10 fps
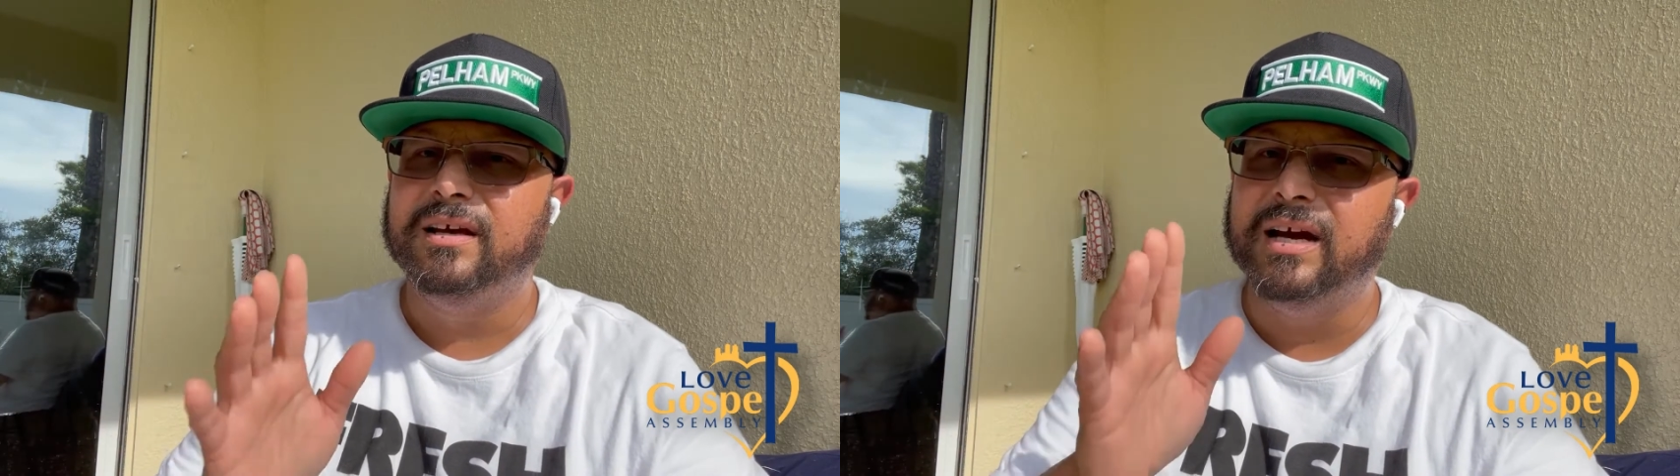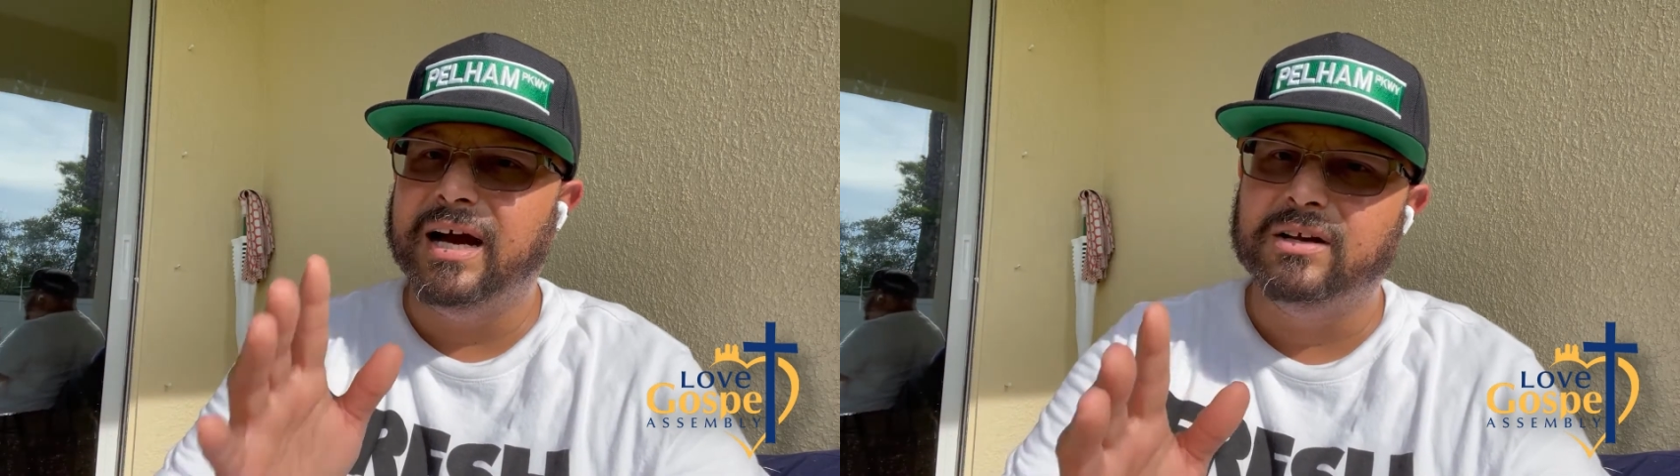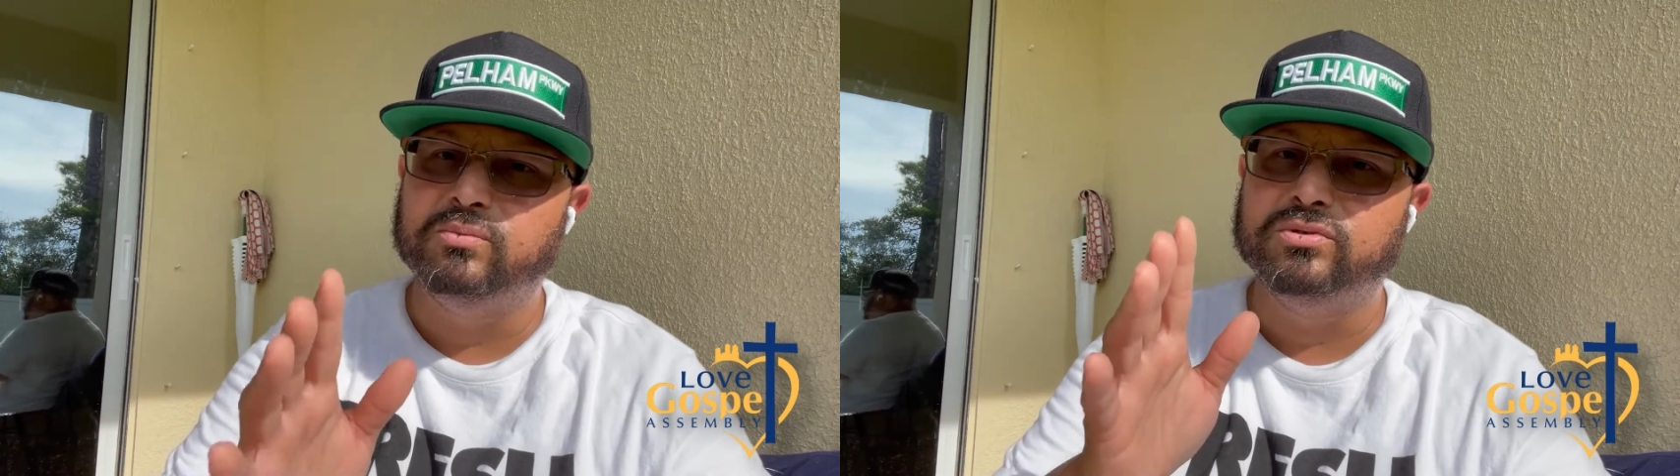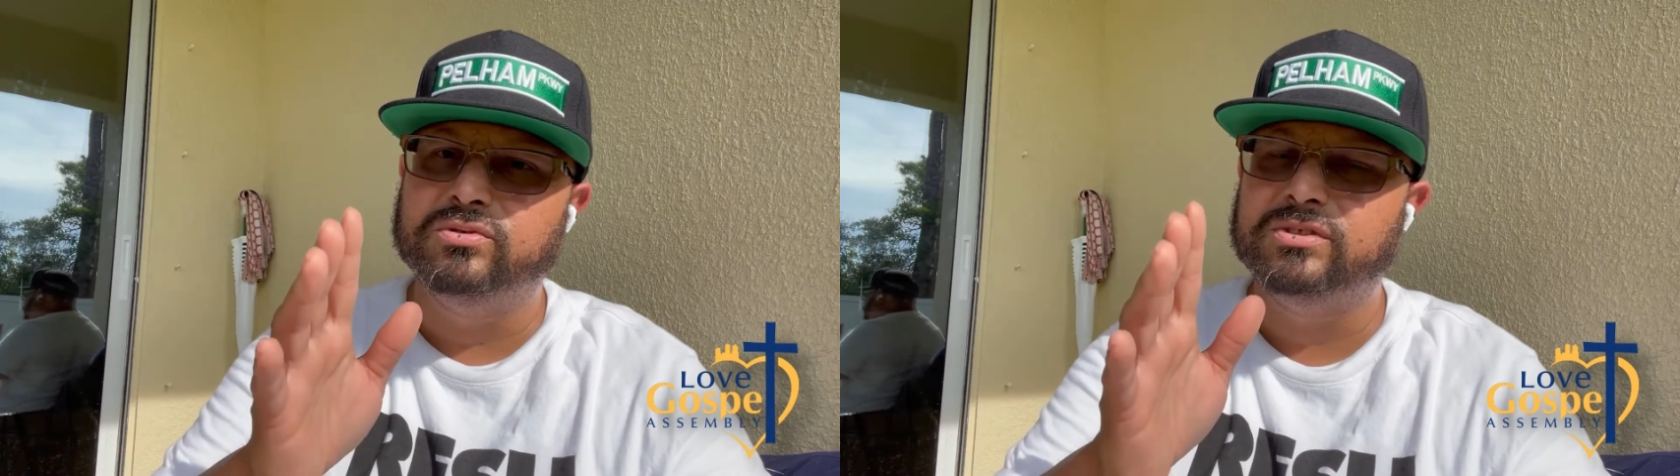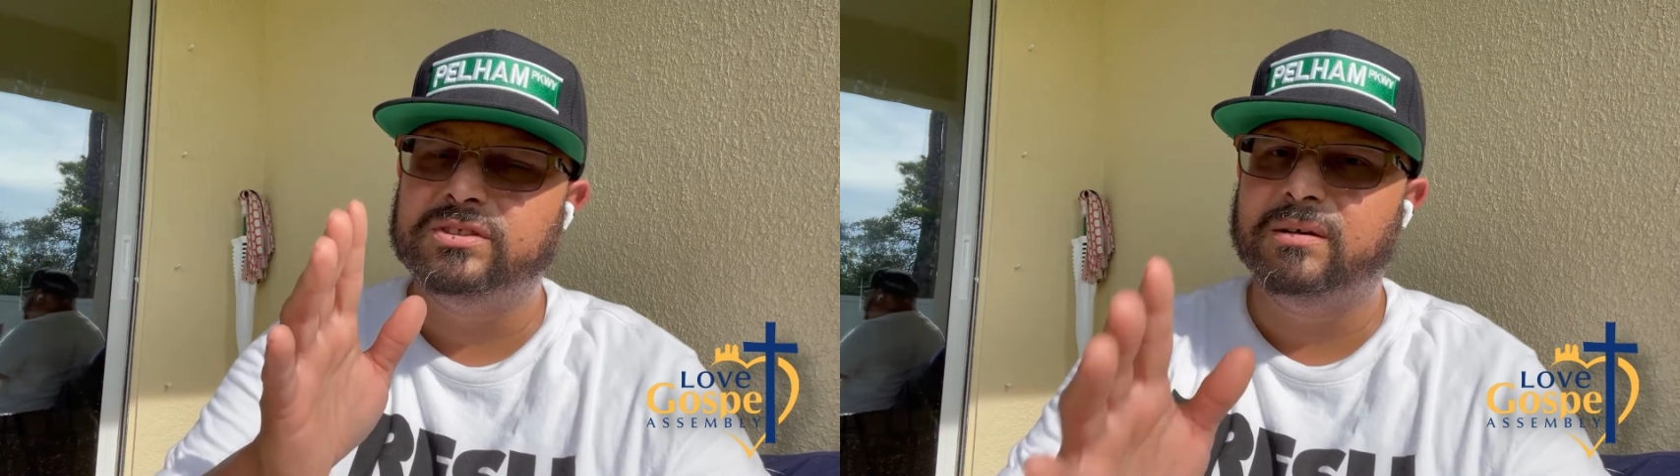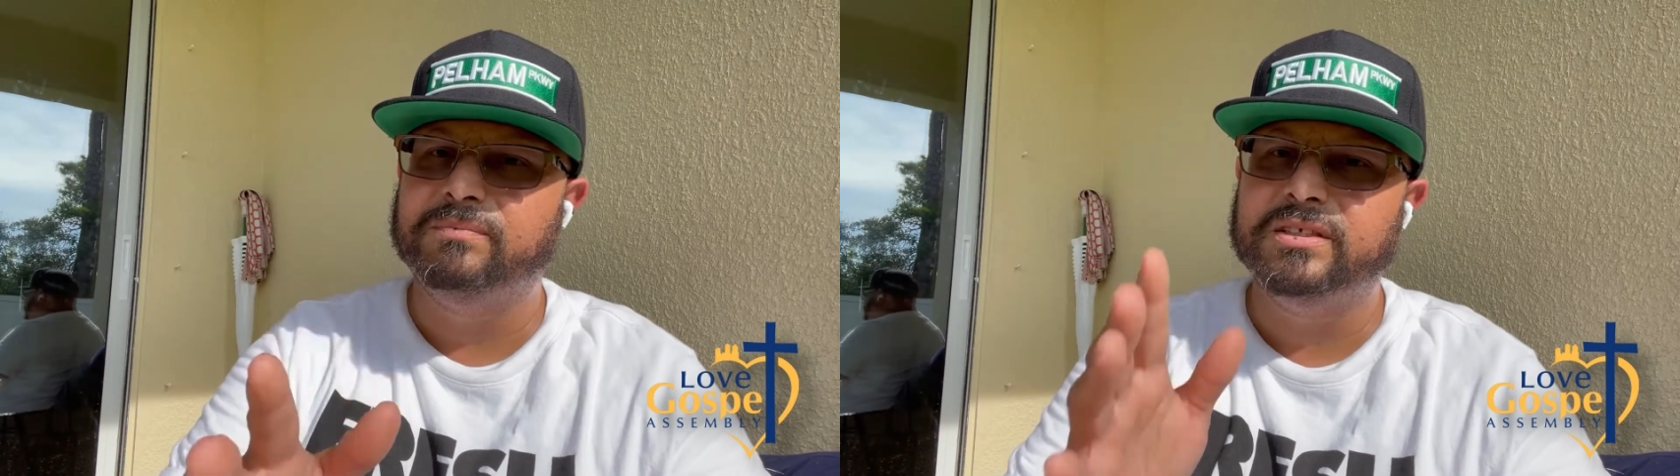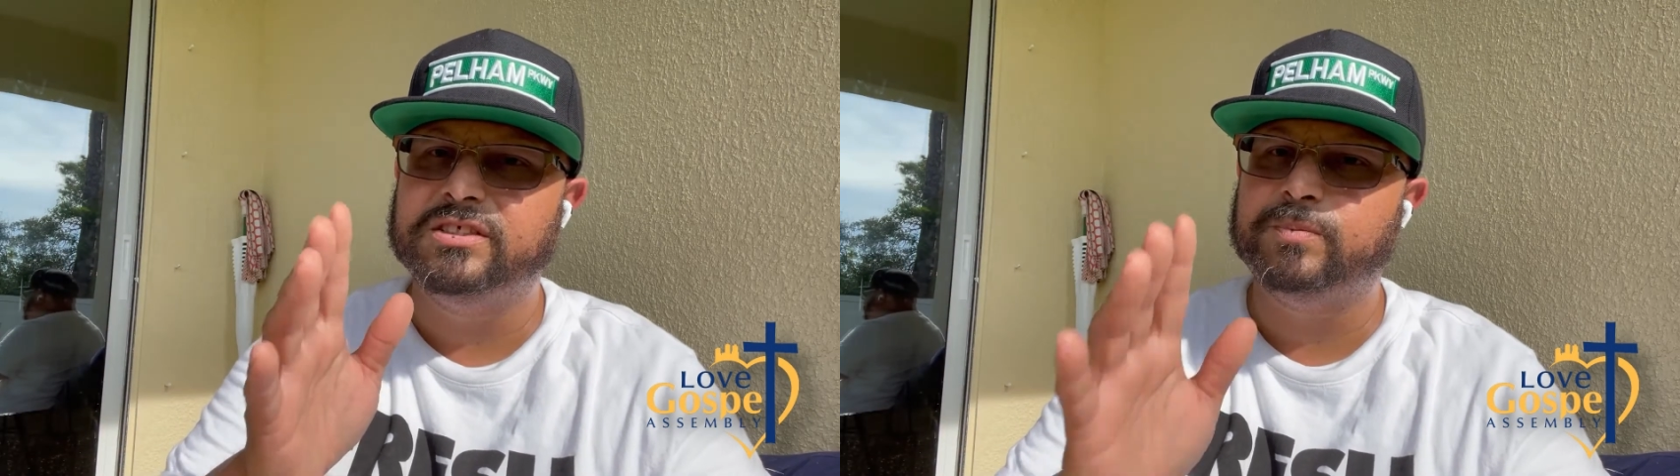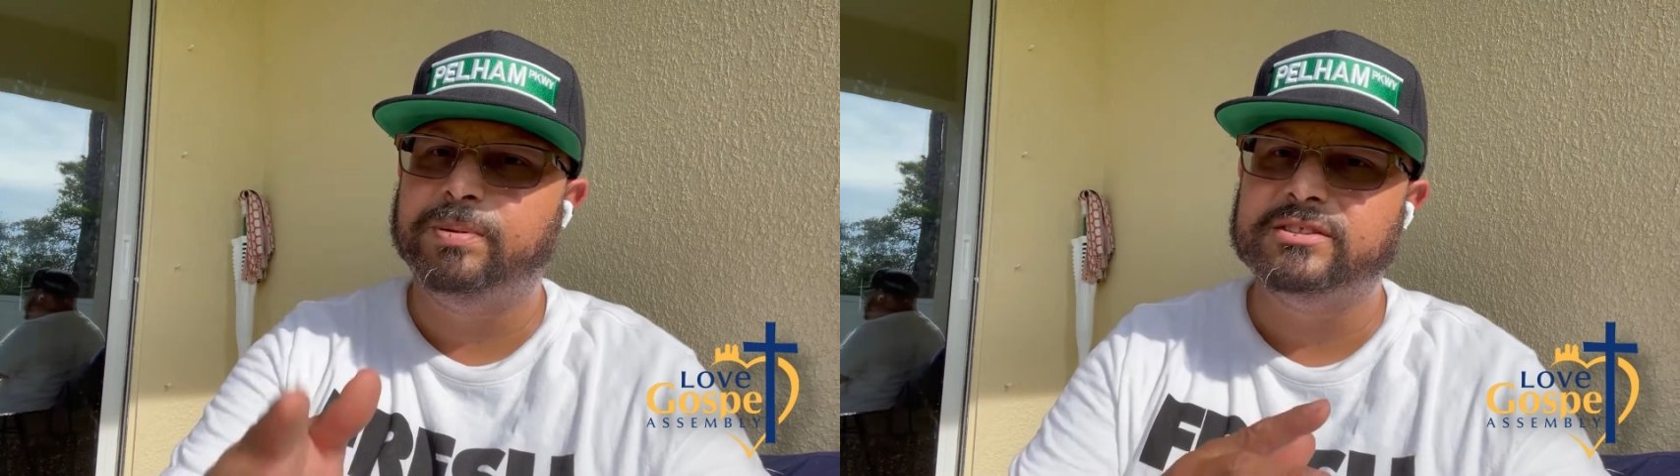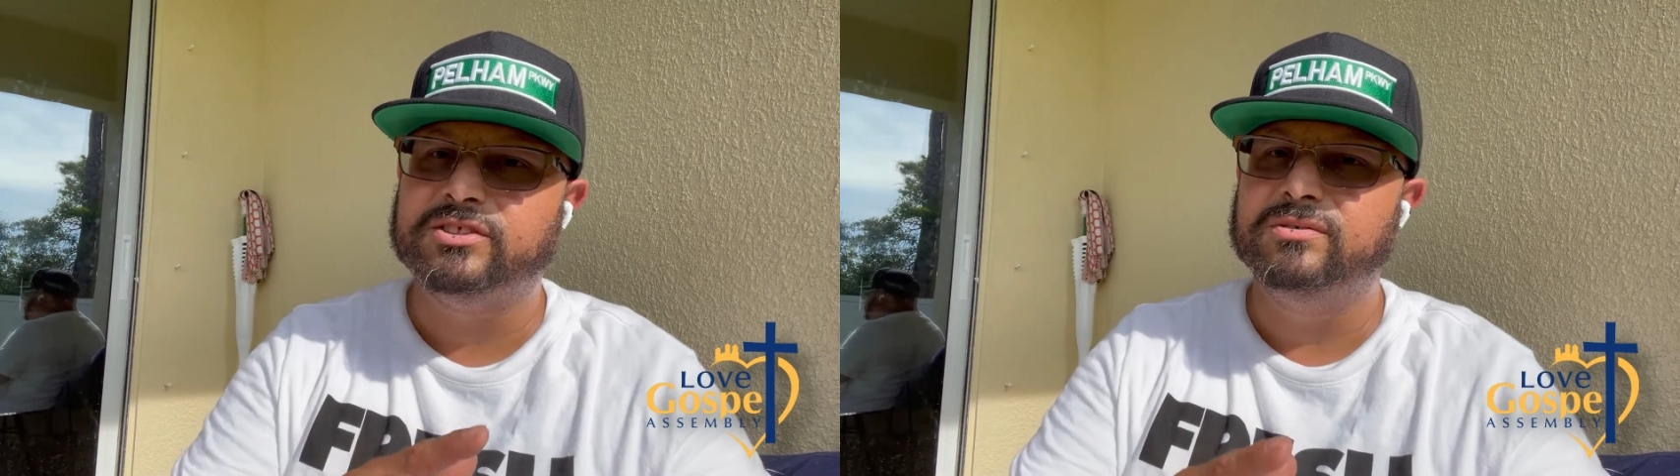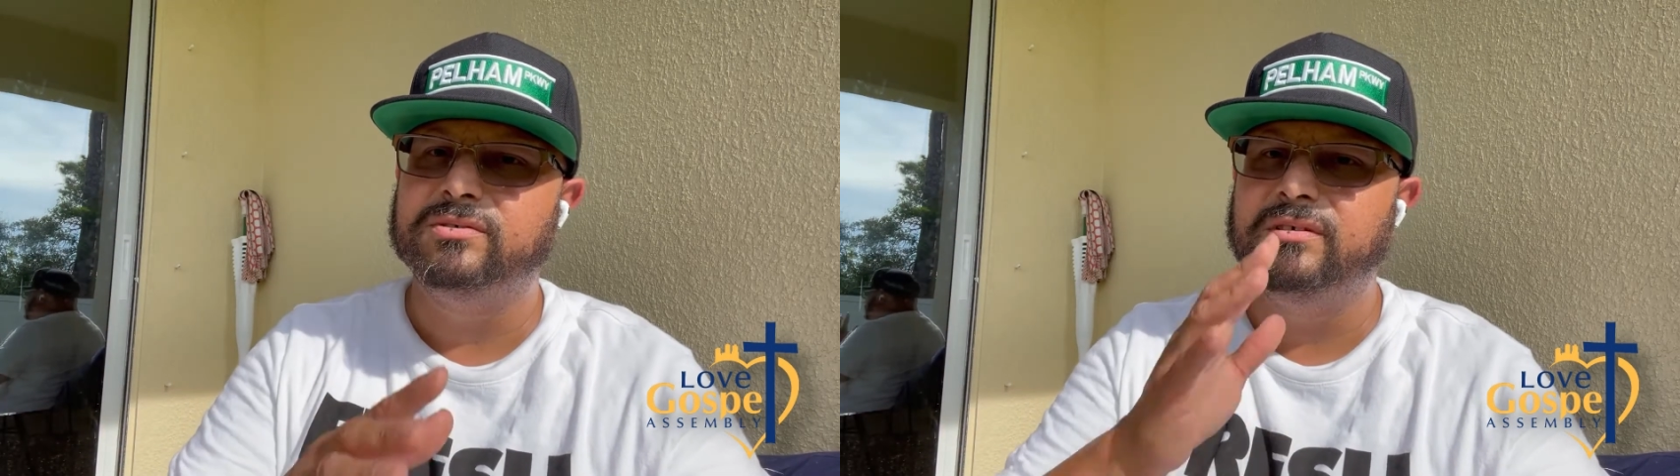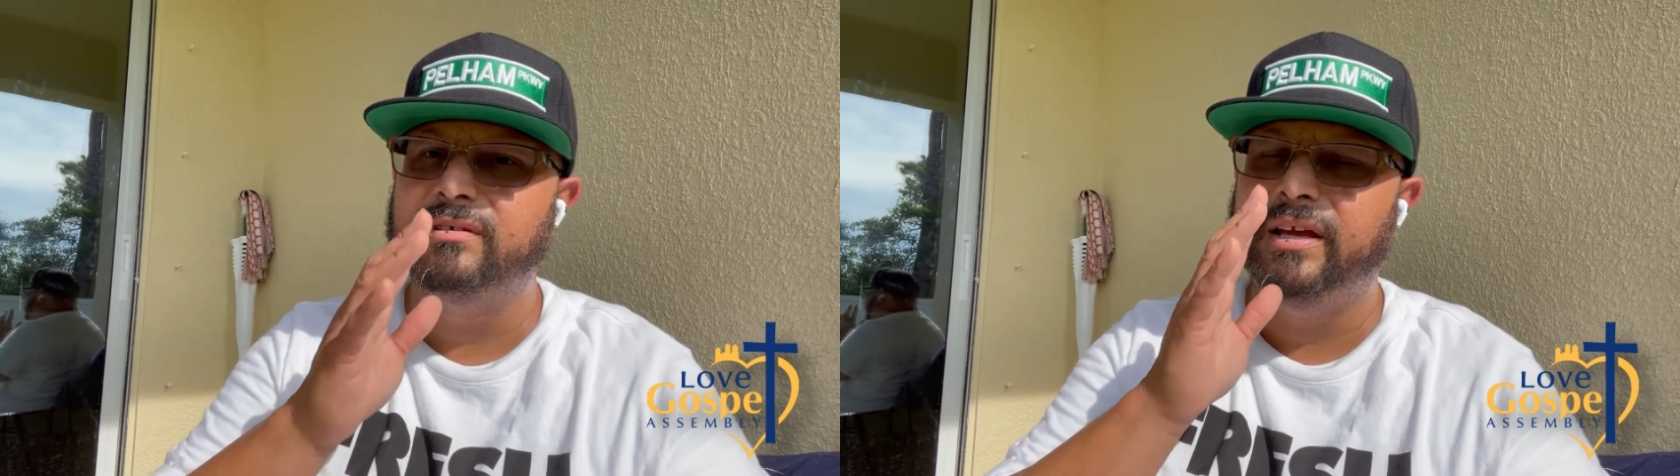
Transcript: God will do something special